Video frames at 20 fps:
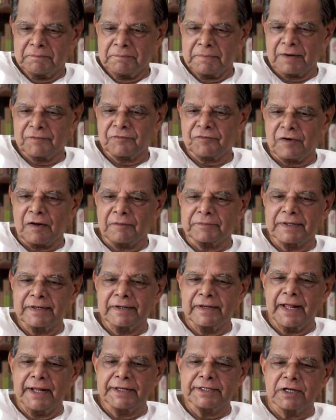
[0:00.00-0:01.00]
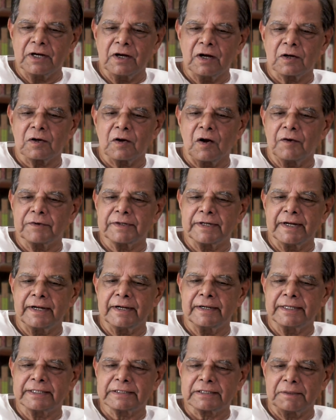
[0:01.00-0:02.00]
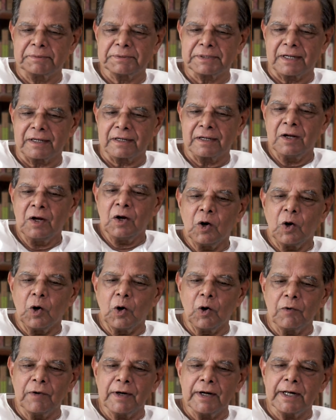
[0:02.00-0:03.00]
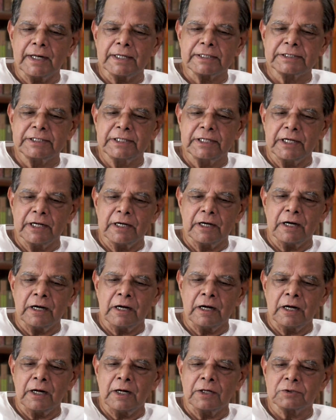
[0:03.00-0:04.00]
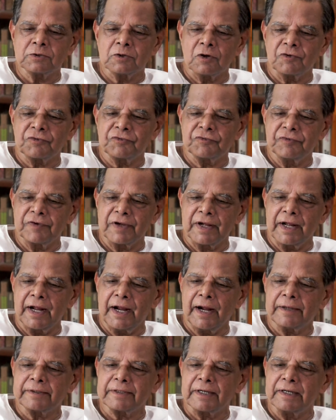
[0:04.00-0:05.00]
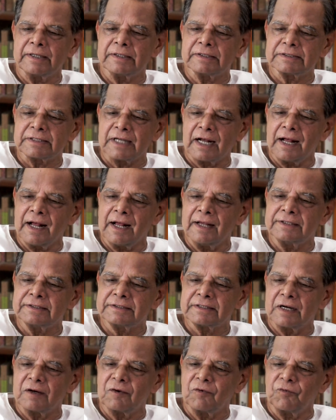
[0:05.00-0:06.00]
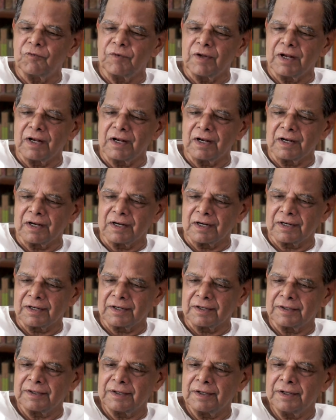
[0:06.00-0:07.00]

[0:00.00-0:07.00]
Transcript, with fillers: But from the nature of the description, over oh, spheres of fate and chance and will,